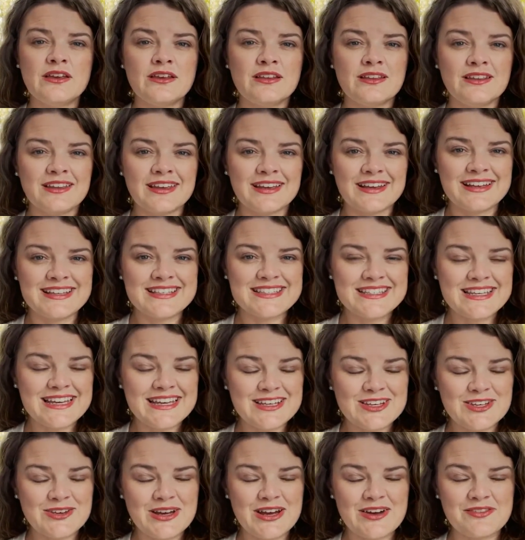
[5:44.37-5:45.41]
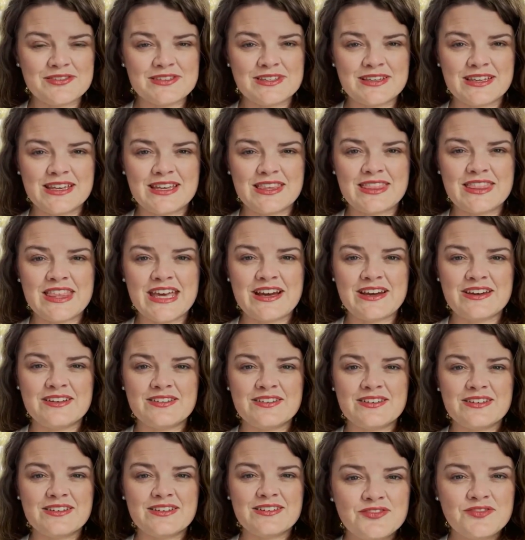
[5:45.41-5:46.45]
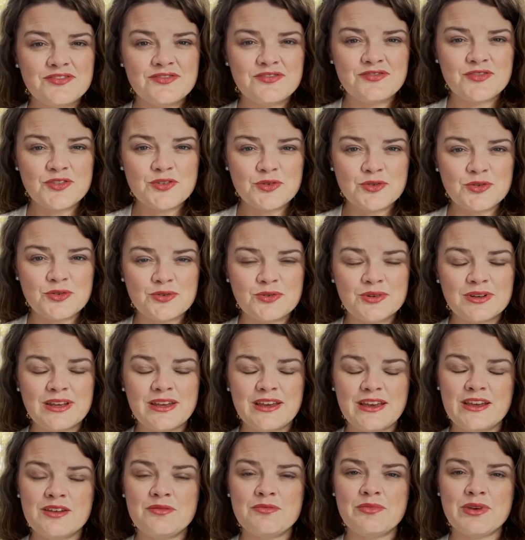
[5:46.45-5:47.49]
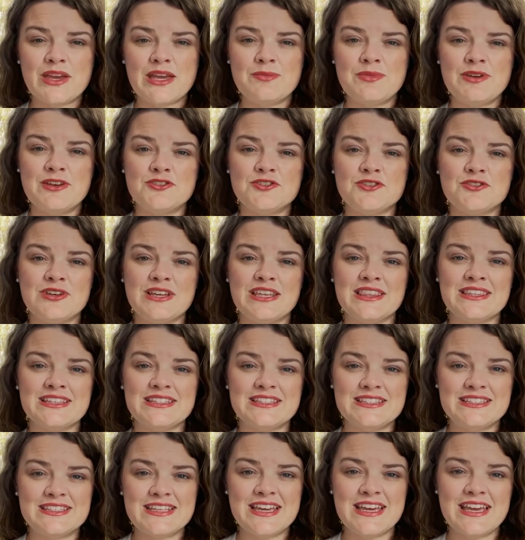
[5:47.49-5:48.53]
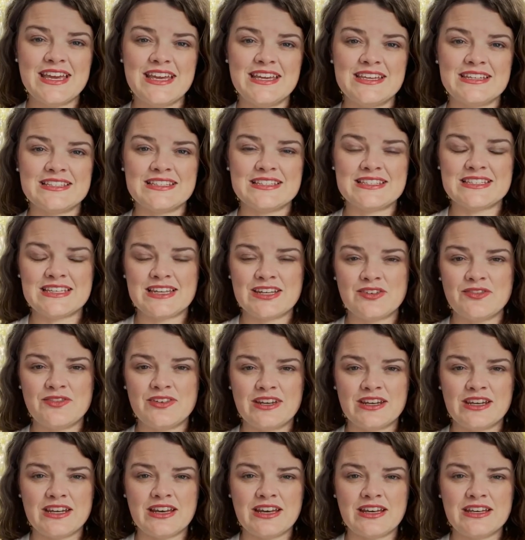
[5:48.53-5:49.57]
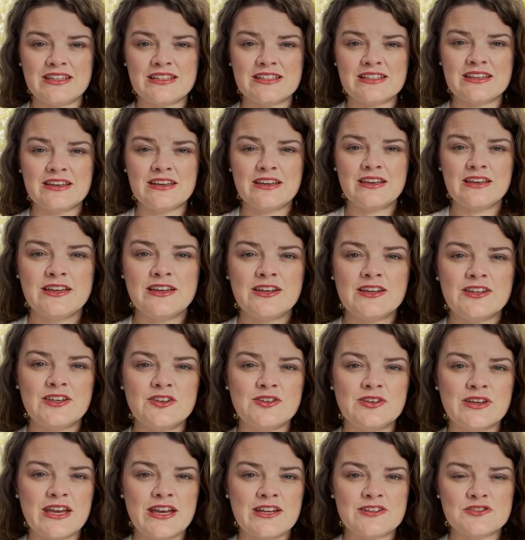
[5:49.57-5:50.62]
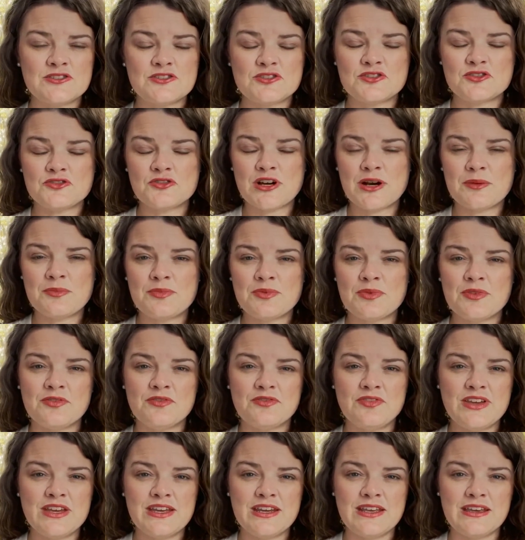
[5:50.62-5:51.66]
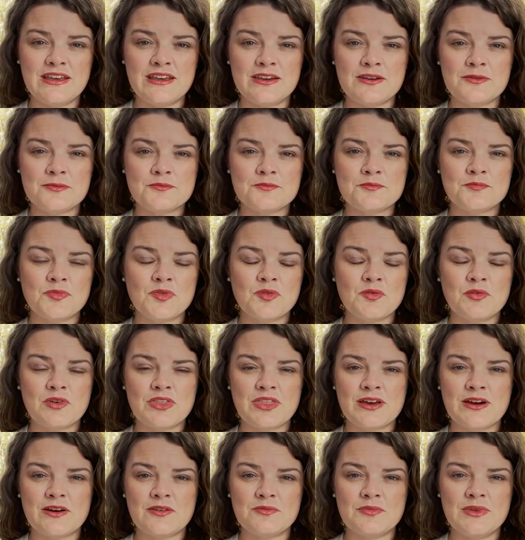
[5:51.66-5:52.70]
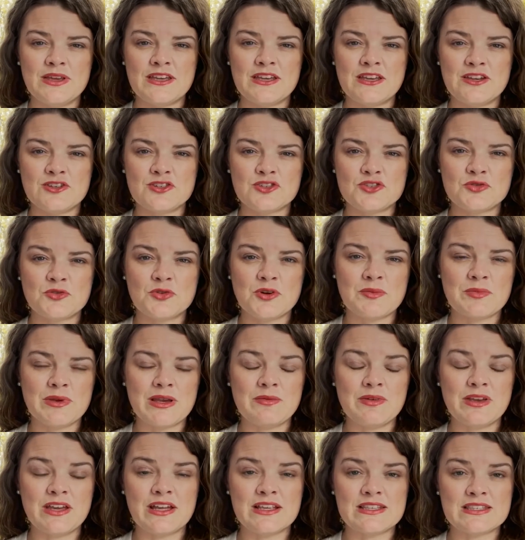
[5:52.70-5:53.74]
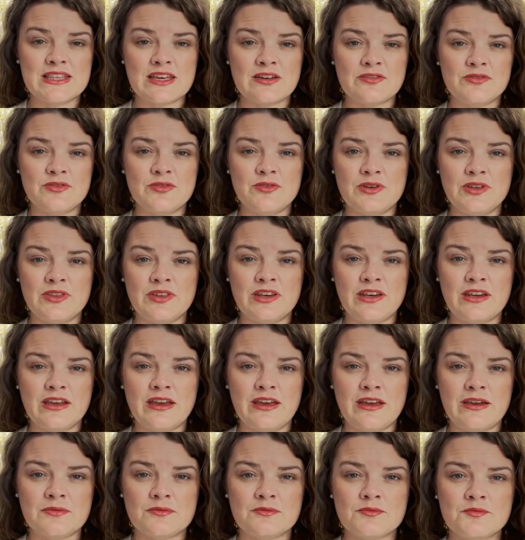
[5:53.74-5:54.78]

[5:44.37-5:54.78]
like I said, you have to get that food in baby during the day instead of at night. You can't just drop the feeding without making sure baby gets that food in the day.